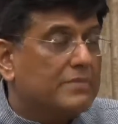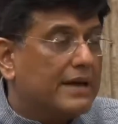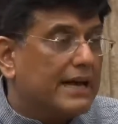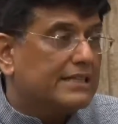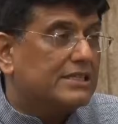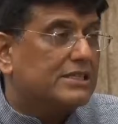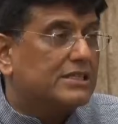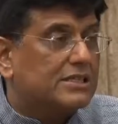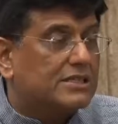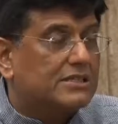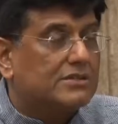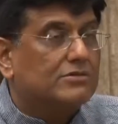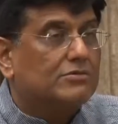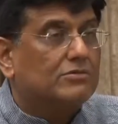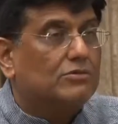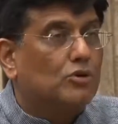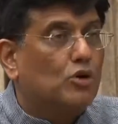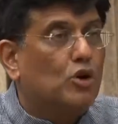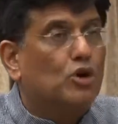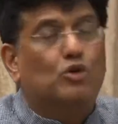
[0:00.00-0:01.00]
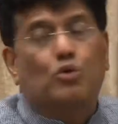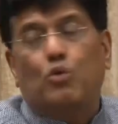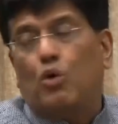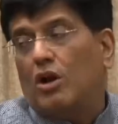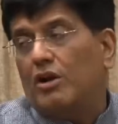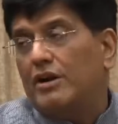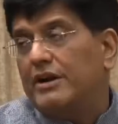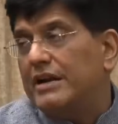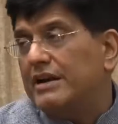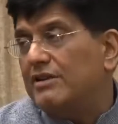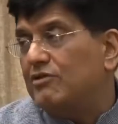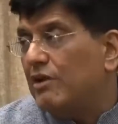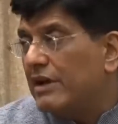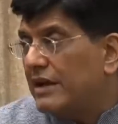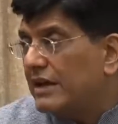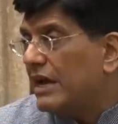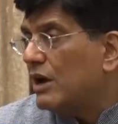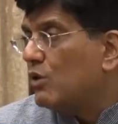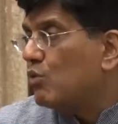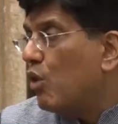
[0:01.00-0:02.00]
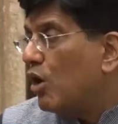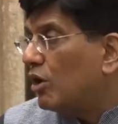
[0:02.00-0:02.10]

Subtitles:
gets good quality drinking